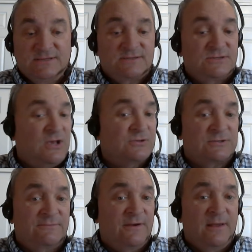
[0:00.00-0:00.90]
This is
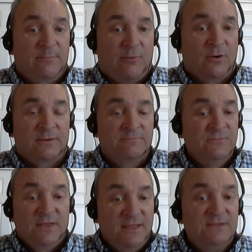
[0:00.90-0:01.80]
also very important
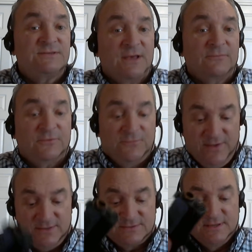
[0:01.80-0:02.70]
in
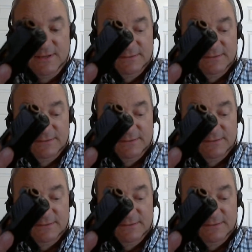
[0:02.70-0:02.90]
self-defense.